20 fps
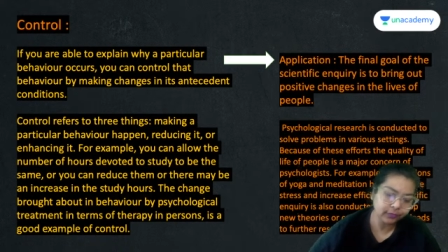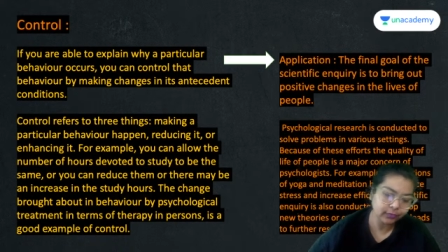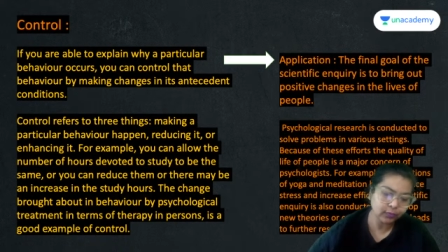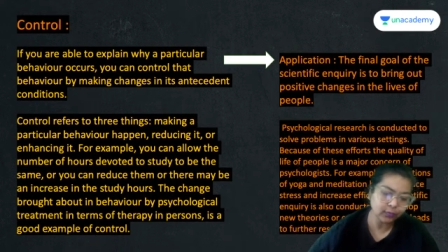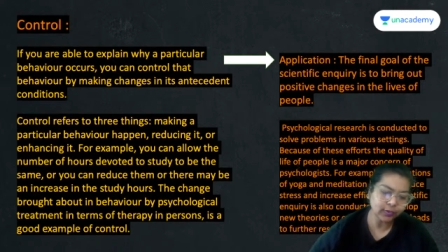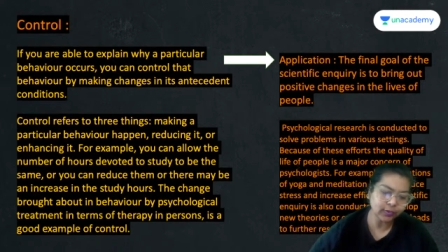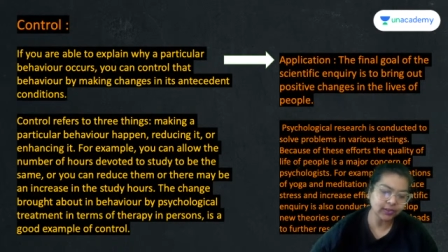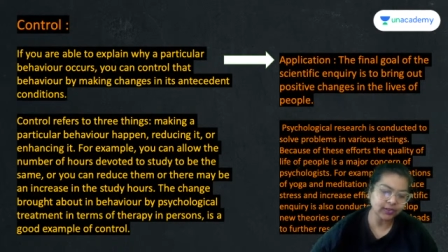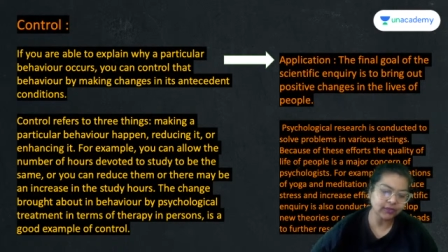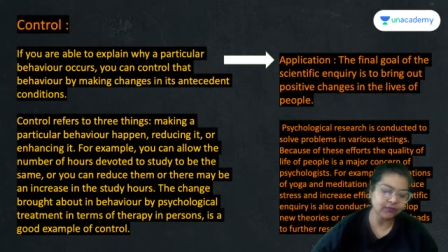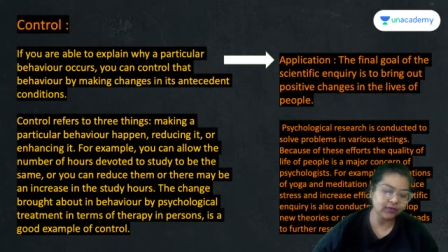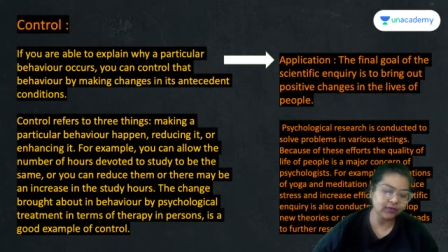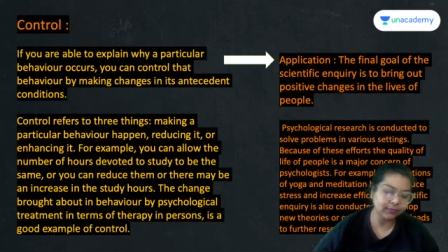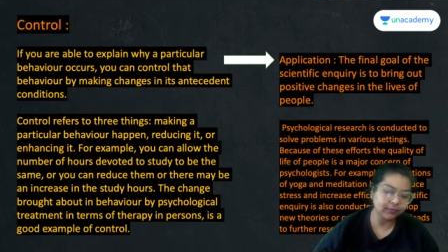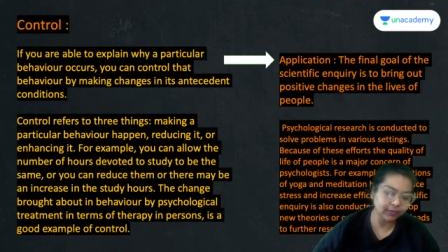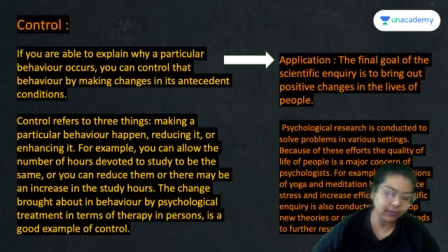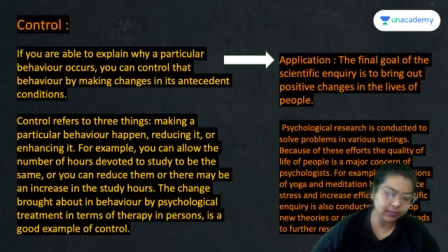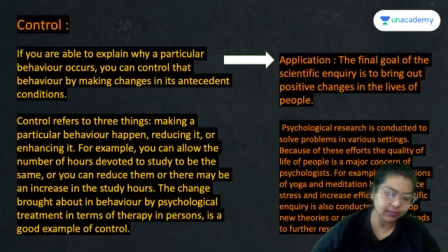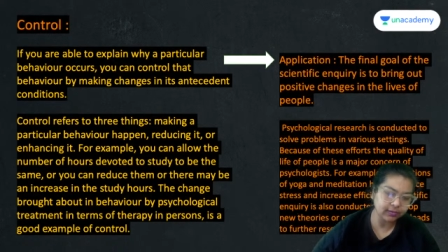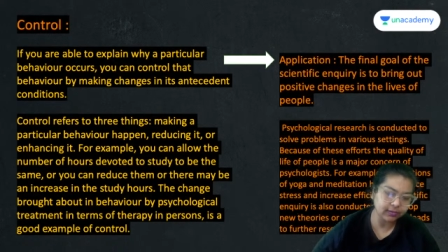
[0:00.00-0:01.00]
Good evening,
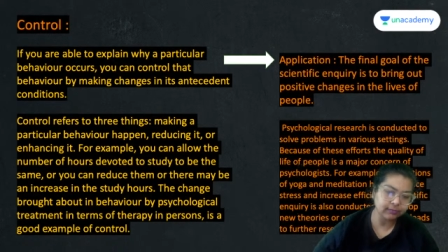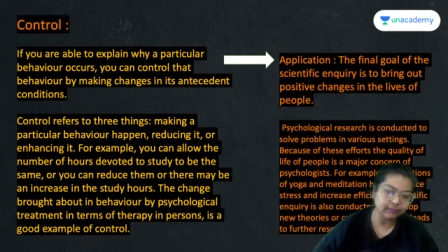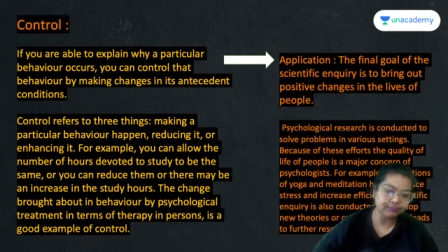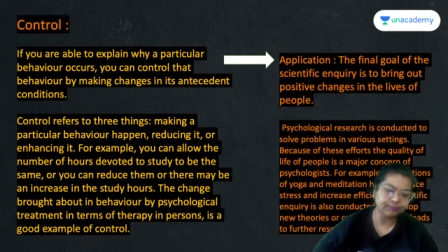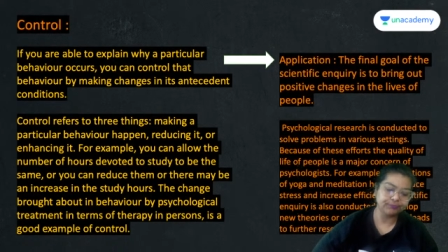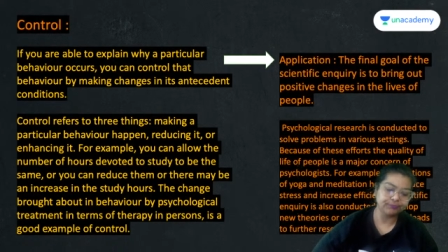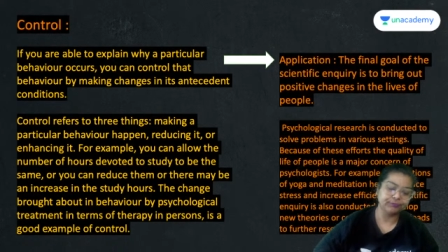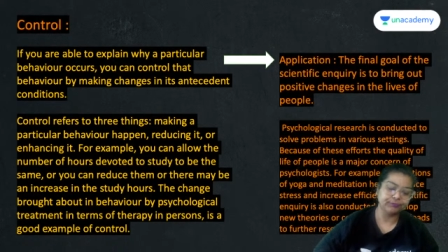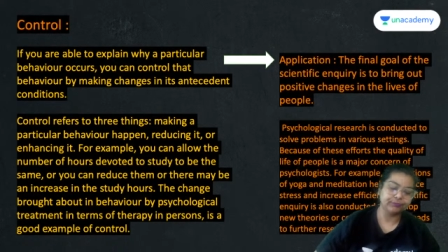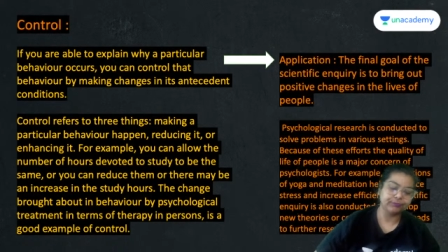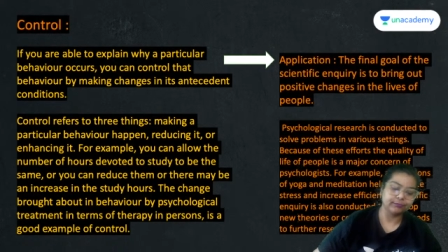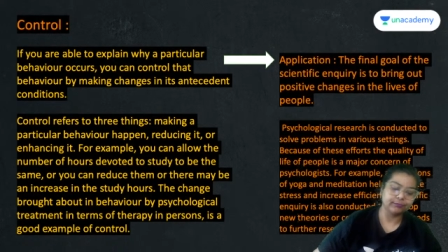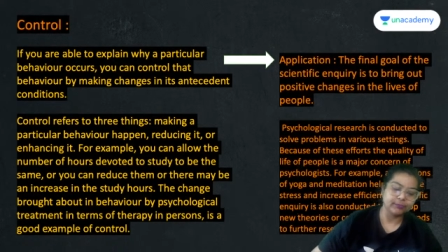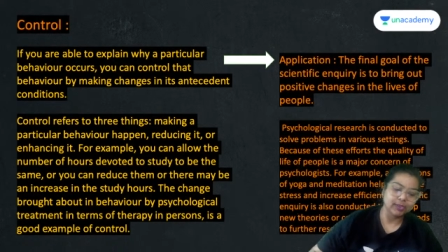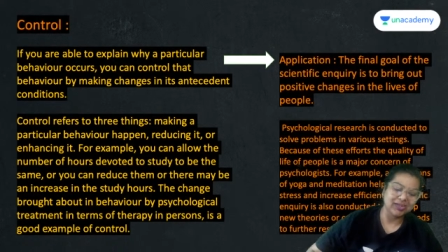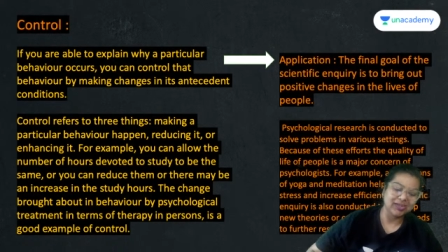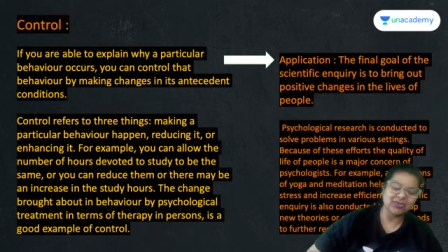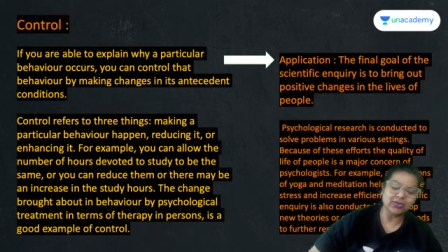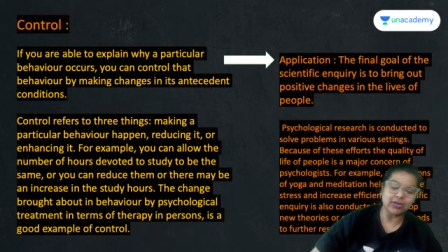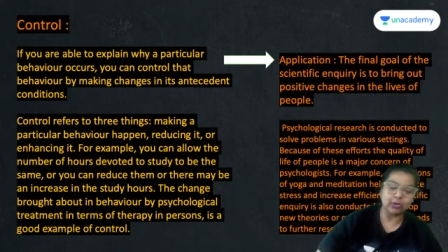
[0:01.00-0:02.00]
beta.
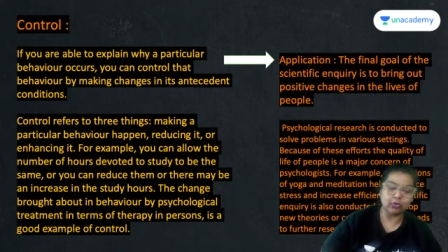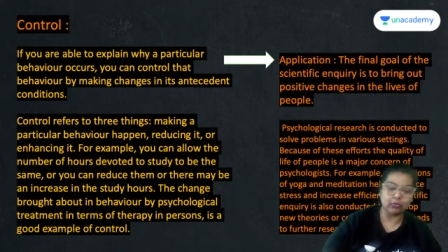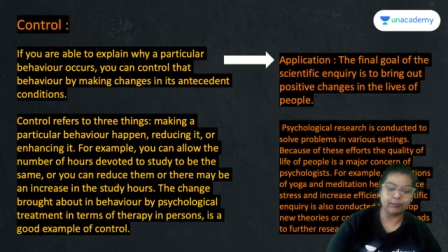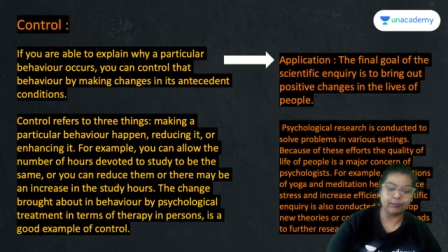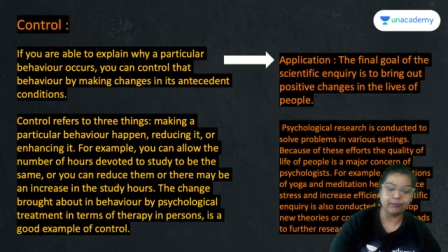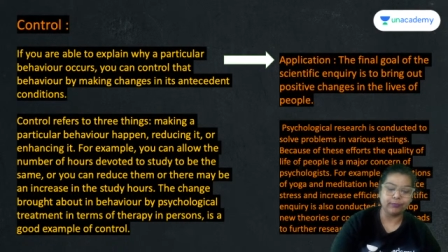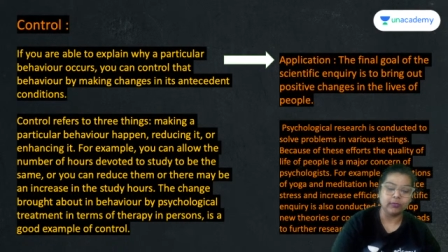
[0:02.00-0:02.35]
Chalo.